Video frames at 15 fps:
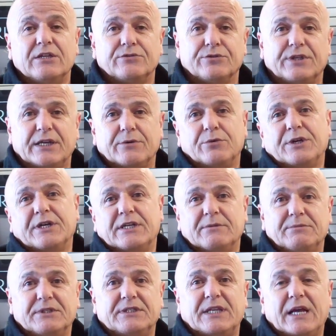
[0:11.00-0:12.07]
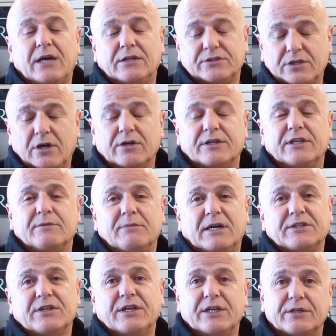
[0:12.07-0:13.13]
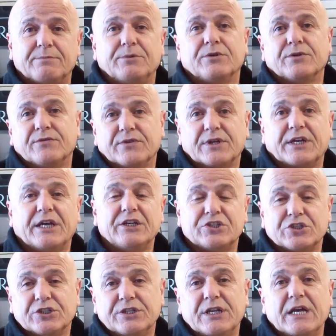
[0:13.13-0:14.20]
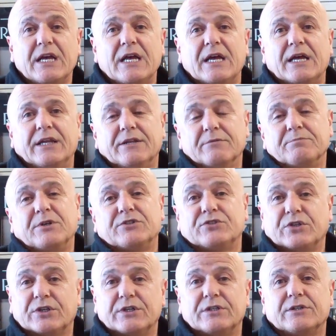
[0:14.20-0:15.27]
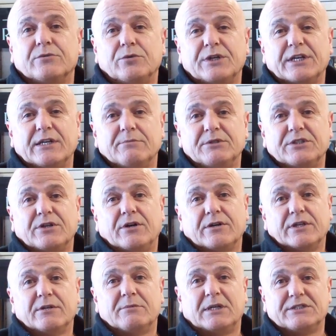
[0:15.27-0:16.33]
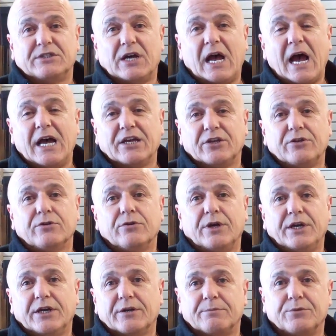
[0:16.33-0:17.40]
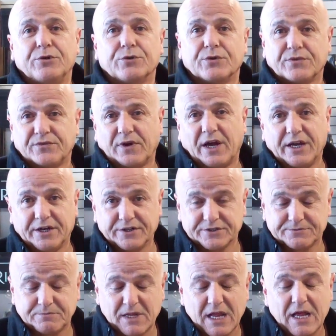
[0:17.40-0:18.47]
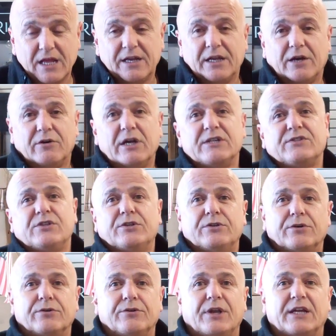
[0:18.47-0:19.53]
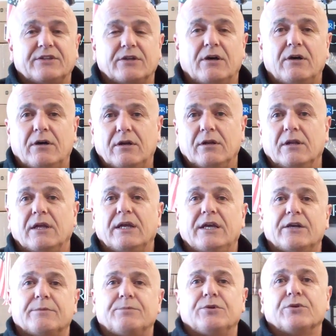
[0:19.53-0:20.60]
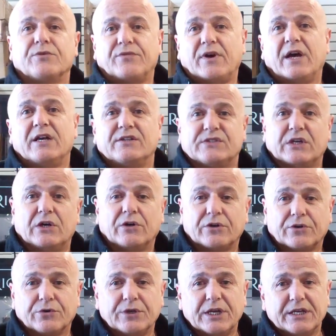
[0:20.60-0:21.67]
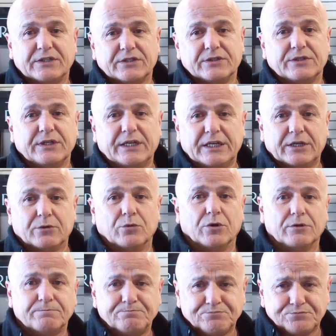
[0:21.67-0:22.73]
Today we're going to be talking about air purification, and in particular we're going to be talking about the IQAir purifiers. Now, as you know, not all air purifiers are created equal.